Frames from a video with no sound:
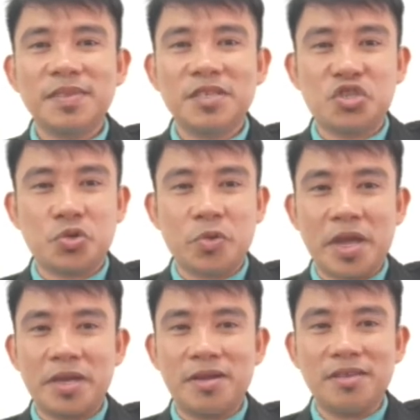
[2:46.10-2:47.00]
a
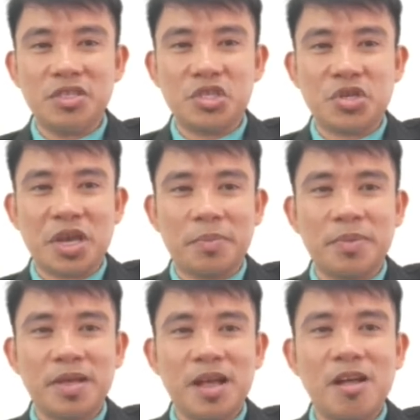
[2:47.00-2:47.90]
triangle in
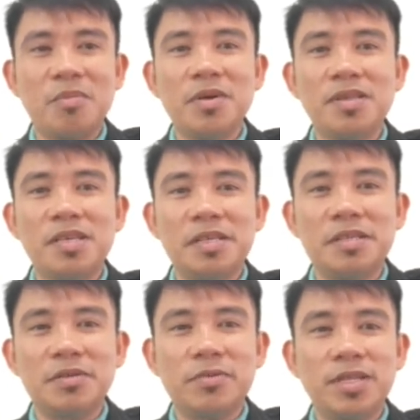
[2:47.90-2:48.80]
shape. How about
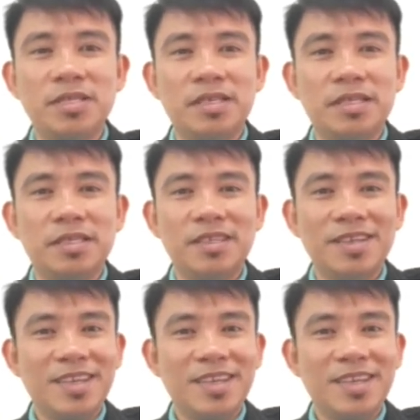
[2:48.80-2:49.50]
this? What is this?